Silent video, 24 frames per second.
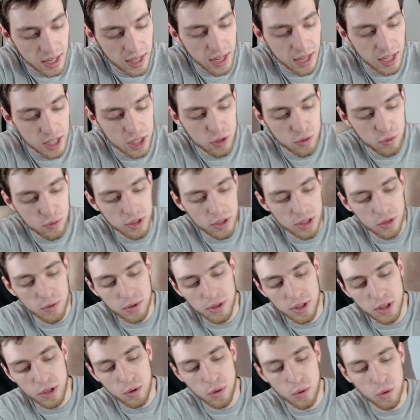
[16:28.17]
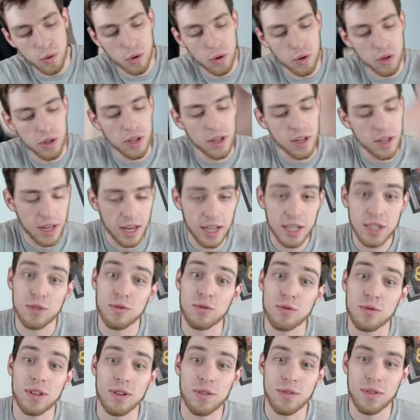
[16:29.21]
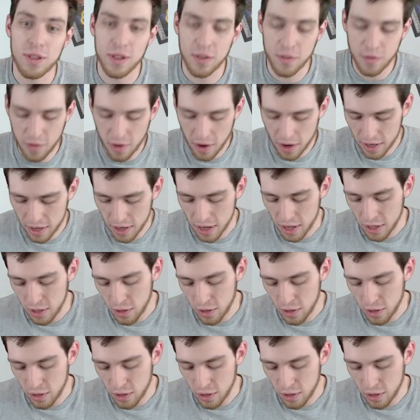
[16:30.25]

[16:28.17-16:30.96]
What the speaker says: It's really, really cool. It's really, really fun.